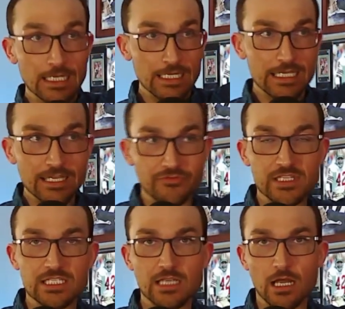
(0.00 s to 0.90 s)
if
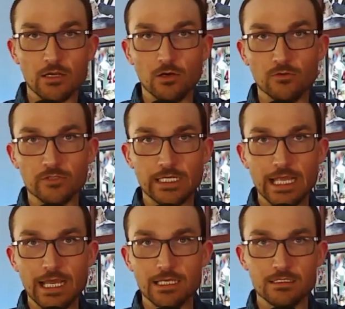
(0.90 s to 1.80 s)
it's not
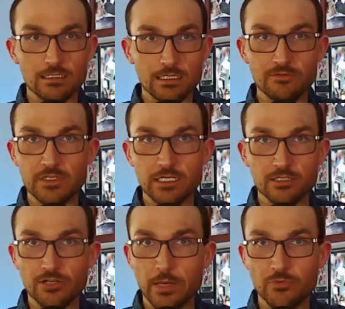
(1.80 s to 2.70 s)
overcast. Even here
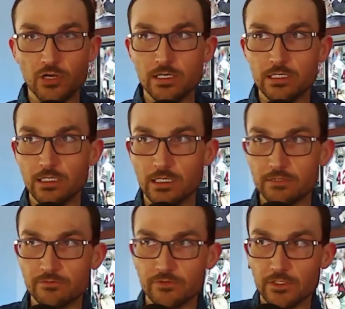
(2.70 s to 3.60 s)
in Grand Prairie,
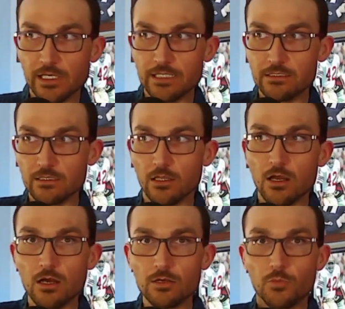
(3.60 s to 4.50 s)
like for a
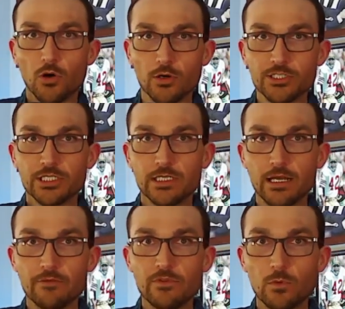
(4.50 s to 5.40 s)
long portion
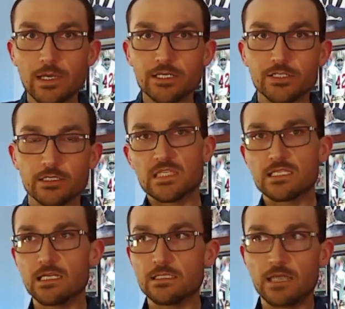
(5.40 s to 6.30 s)
of the winter,
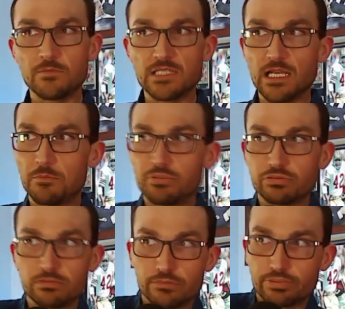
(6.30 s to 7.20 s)
sun comes up
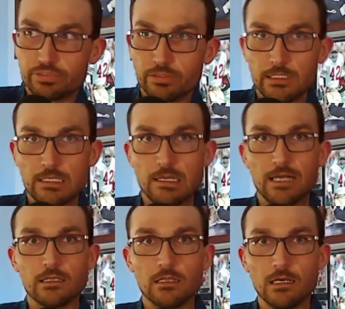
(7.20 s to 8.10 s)

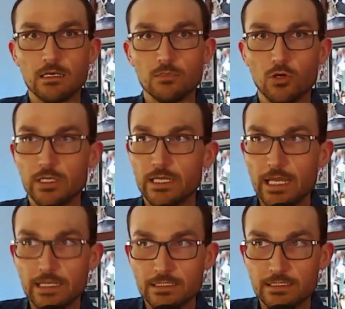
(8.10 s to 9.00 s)
9 o'clock in the morning
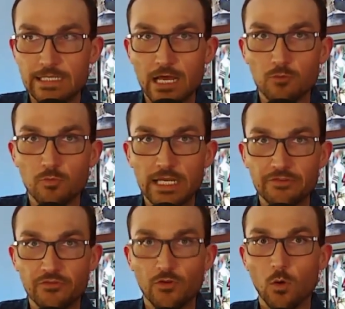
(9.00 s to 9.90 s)
and it's down by
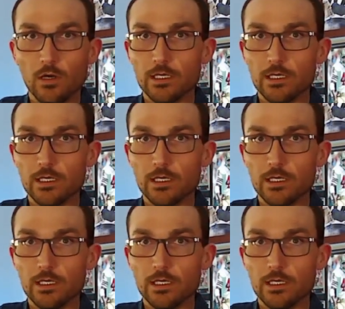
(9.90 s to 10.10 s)
4,